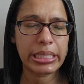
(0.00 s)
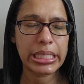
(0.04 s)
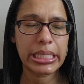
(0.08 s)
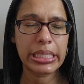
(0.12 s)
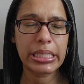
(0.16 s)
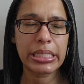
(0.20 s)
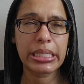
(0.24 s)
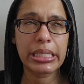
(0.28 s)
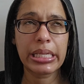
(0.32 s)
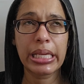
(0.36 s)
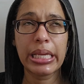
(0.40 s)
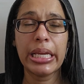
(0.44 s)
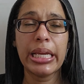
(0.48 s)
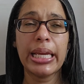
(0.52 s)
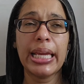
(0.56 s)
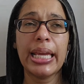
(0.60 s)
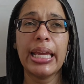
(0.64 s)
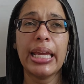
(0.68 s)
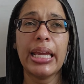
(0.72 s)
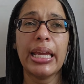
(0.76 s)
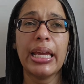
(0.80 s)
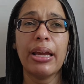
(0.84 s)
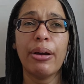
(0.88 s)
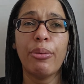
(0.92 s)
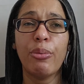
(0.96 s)
is,
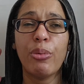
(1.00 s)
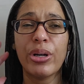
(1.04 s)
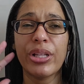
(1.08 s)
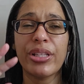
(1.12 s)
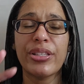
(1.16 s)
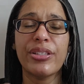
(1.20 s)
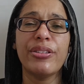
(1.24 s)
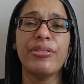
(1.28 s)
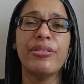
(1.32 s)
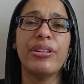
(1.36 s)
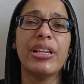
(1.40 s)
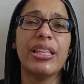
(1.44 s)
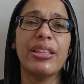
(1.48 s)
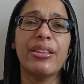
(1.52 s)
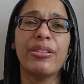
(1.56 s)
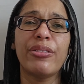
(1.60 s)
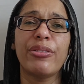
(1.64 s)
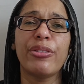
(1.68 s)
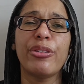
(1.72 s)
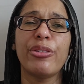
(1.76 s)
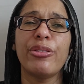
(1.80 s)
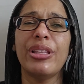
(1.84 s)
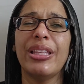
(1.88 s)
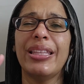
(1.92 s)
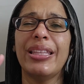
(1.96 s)
once you get through, then